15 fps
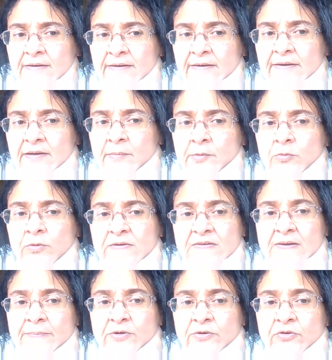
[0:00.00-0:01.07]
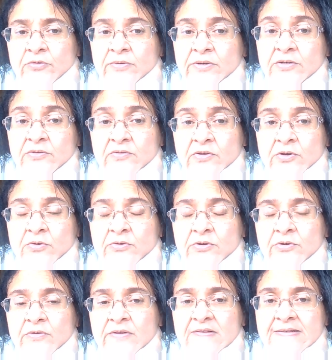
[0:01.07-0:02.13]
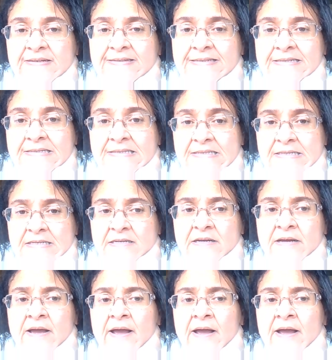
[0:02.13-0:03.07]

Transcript: chemoreceptor trigger zone, or the CTZ,